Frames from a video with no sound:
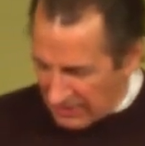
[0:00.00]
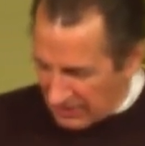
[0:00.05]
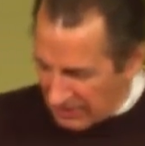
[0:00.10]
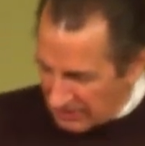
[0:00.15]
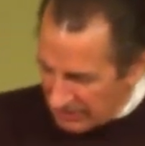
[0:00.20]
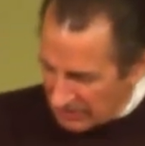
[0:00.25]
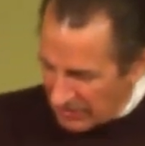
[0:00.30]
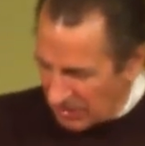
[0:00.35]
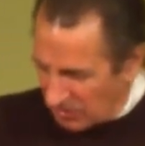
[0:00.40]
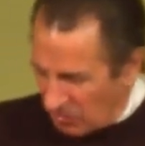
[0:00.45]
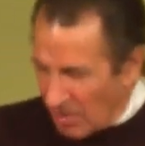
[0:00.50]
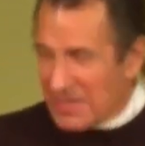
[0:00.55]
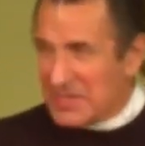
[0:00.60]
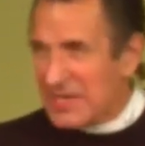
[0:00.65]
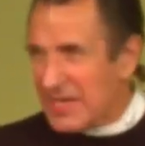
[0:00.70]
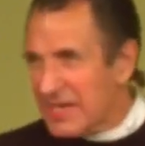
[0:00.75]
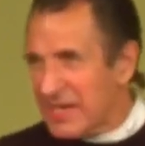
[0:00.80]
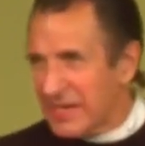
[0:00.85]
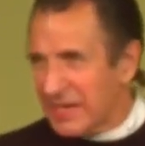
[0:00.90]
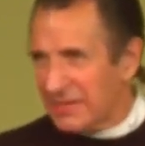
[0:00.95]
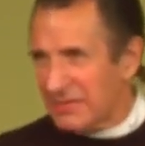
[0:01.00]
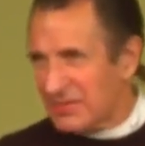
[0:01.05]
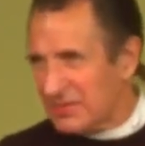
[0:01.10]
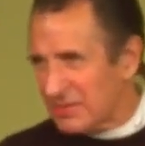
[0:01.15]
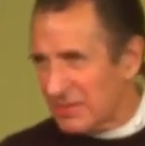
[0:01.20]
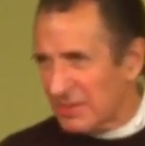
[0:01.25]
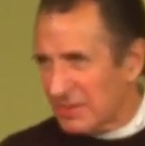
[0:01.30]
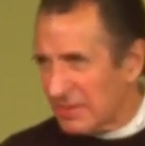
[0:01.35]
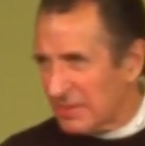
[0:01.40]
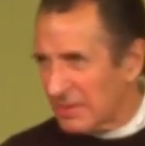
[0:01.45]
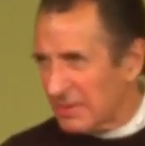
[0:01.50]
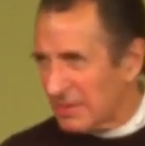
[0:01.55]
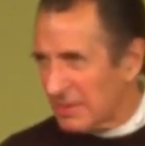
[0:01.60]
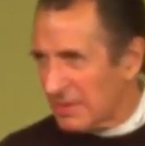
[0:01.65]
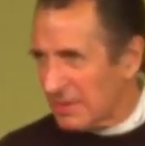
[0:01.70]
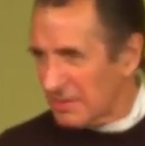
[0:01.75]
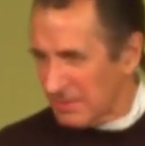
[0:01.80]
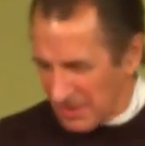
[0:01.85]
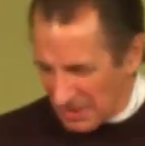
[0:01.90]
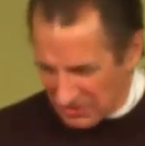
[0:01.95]
Well, what is
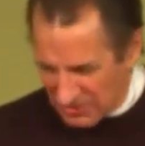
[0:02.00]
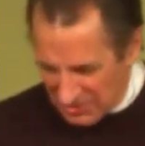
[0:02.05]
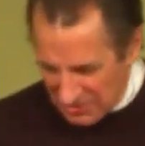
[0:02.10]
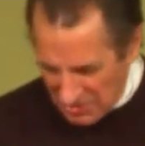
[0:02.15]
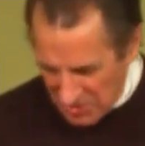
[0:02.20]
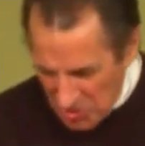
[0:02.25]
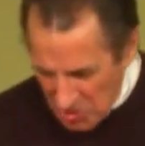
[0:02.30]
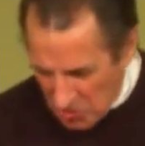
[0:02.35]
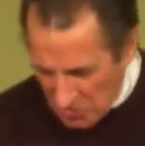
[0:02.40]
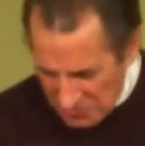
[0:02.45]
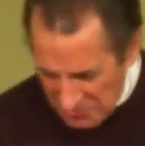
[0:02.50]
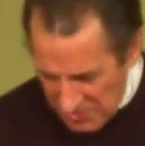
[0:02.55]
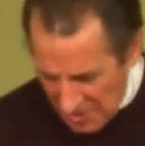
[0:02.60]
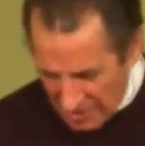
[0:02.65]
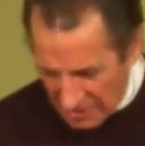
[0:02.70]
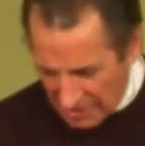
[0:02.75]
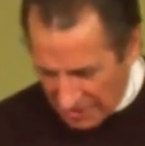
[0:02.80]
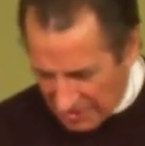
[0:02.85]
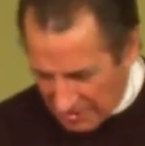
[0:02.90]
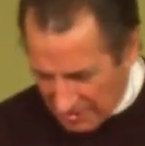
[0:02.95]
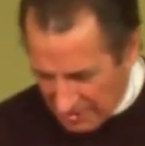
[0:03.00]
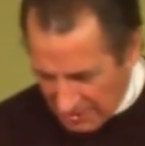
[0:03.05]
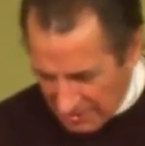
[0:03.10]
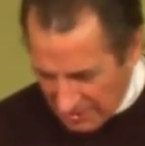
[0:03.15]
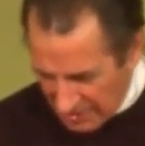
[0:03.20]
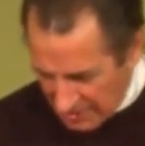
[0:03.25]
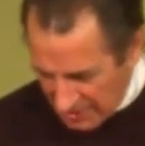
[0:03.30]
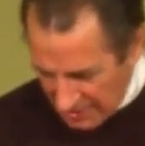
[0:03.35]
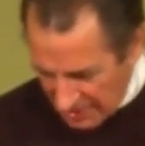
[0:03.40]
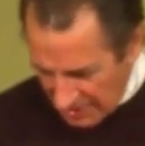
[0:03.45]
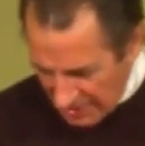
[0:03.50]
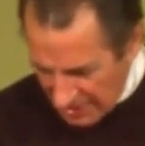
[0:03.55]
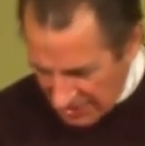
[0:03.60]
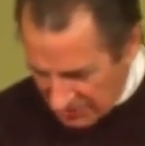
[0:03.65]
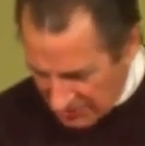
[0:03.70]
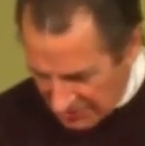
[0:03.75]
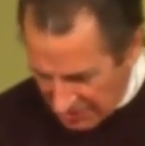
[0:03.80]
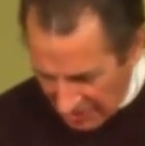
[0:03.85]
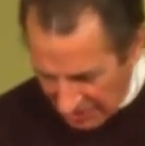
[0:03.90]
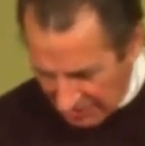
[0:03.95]
this new thing
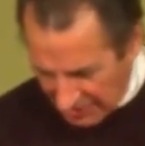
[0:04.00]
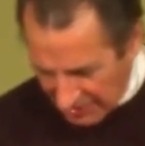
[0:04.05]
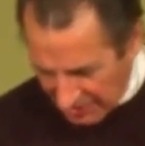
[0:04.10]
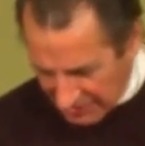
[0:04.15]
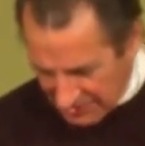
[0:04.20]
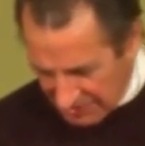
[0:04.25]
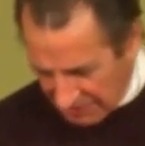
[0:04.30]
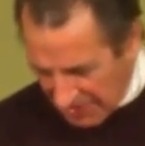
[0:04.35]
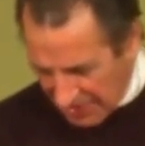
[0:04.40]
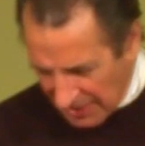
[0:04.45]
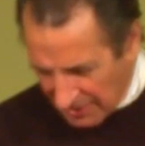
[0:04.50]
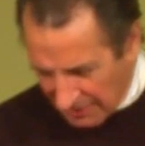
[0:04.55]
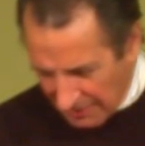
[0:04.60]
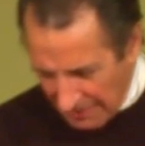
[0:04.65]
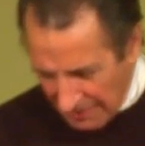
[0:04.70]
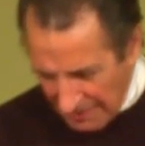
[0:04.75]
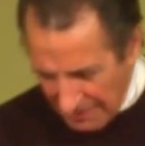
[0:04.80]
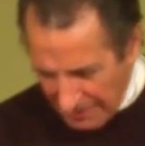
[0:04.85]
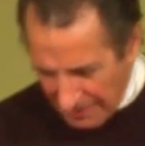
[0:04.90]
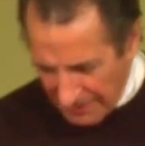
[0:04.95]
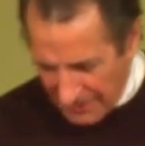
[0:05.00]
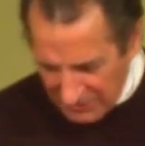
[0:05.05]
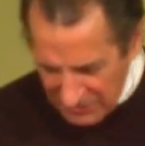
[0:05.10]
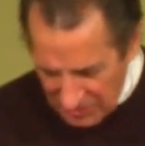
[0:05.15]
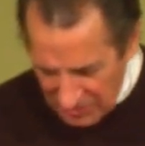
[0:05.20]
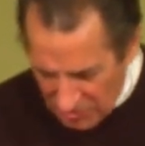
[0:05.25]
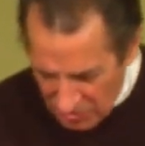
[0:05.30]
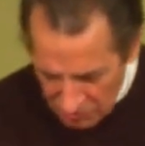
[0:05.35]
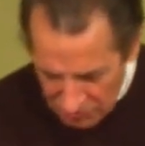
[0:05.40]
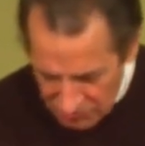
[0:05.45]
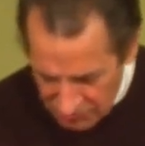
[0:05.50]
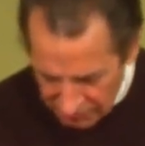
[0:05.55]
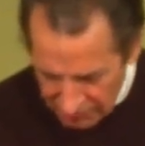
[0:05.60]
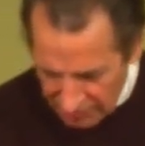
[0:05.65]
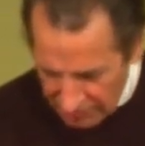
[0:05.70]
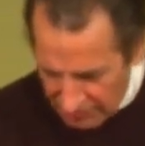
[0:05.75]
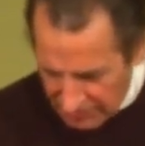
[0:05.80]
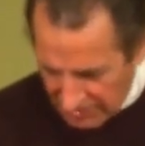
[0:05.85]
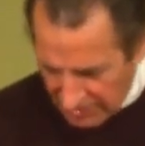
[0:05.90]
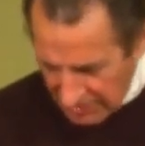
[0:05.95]
he's telling us about? This new
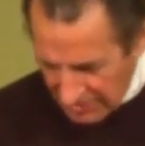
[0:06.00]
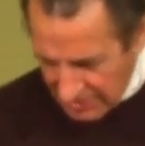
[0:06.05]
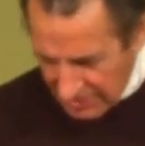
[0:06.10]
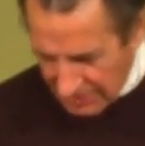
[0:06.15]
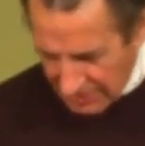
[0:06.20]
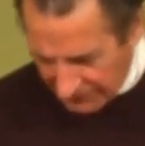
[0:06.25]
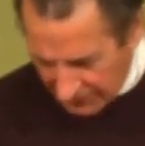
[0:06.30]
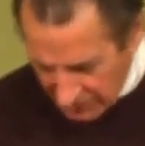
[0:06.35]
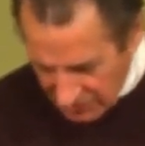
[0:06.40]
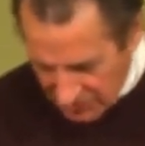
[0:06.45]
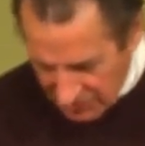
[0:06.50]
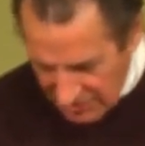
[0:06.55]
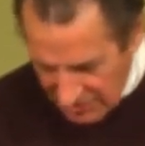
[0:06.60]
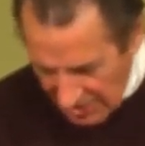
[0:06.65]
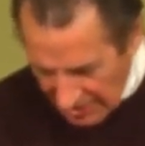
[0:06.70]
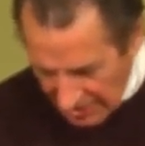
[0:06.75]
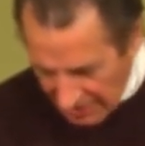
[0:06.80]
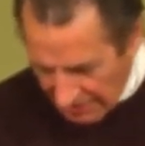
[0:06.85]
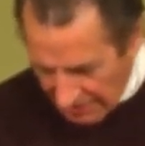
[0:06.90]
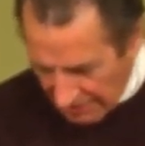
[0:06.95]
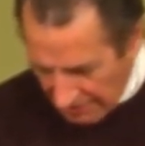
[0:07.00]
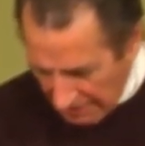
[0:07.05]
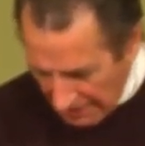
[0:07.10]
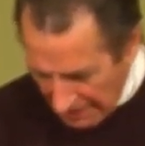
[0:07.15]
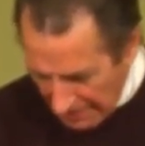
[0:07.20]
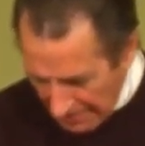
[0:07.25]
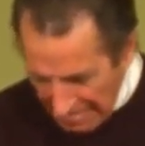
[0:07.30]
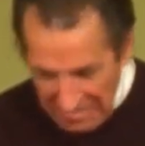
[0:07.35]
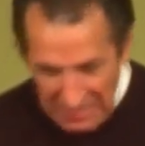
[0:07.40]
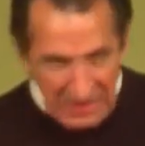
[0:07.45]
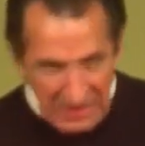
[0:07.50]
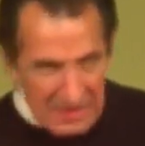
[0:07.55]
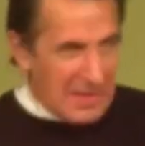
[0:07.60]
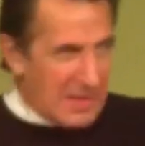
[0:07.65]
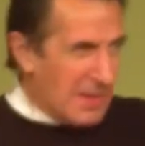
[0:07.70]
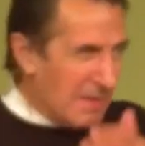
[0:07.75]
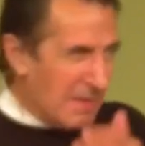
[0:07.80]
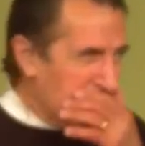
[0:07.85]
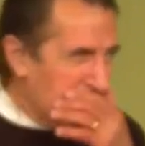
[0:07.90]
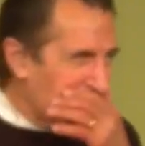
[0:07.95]
truth. Verse 10.
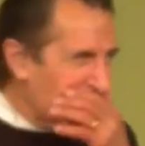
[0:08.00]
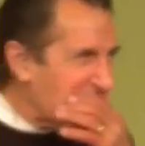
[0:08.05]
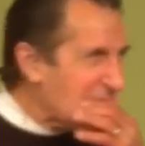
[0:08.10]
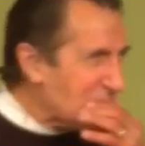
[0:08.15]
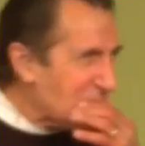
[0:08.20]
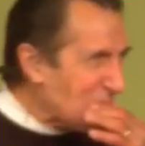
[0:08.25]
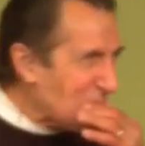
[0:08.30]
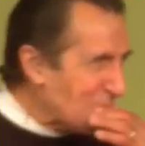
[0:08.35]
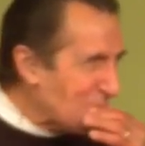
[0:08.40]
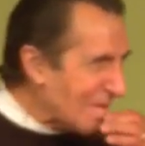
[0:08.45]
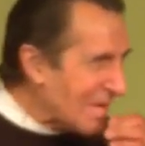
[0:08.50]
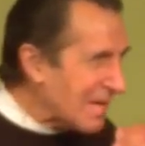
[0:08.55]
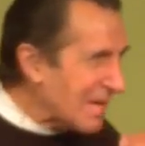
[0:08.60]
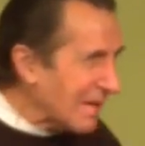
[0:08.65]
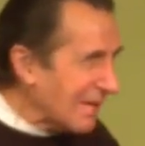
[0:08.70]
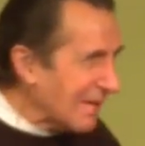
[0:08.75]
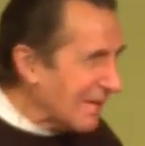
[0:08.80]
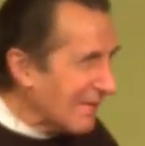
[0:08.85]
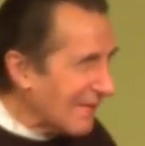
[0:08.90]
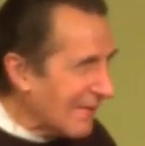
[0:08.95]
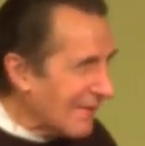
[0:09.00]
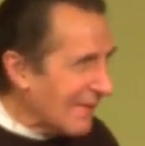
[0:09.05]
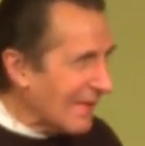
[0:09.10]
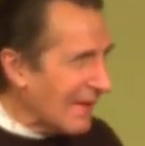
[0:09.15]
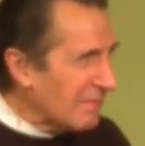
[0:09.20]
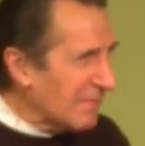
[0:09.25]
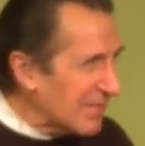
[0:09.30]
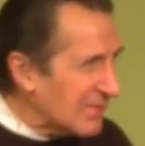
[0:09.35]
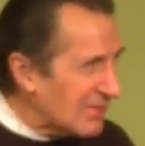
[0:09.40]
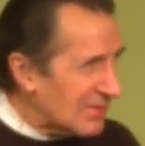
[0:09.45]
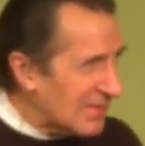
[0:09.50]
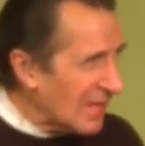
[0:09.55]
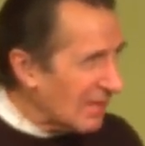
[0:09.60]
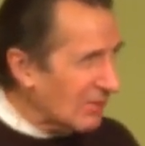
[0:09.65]
Probably, I must tell